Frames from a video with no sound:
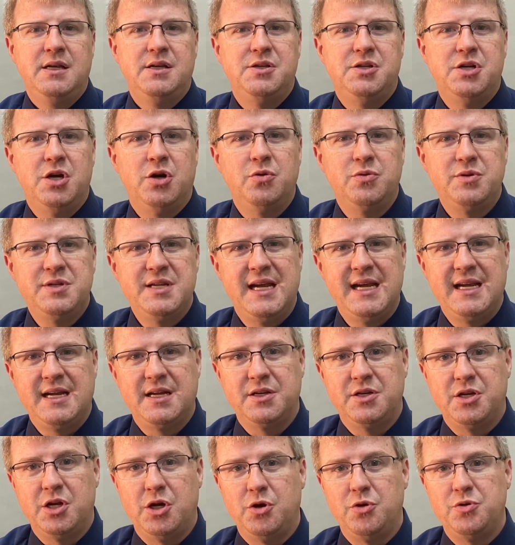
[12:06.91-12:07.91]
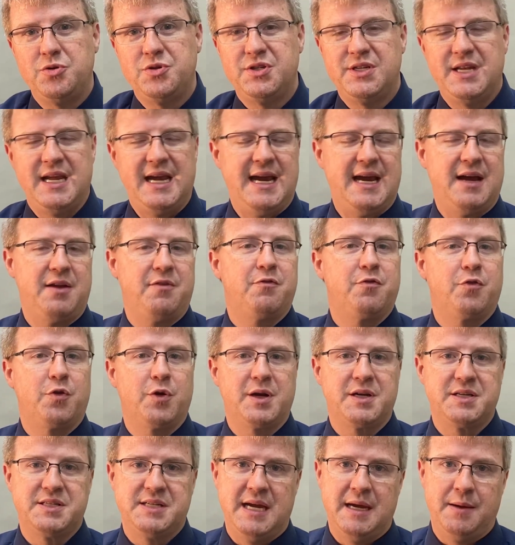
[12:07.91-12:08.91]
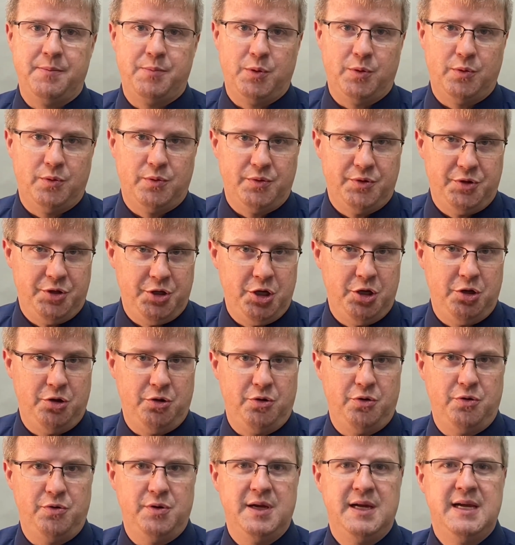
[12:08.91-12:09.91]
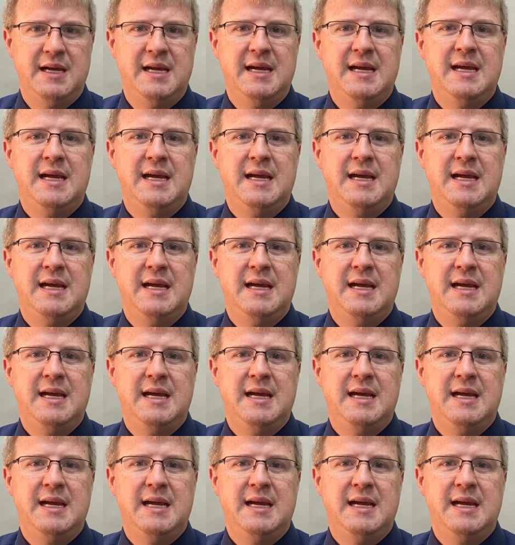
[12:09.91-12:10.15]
don't take a dose at, for example, noon.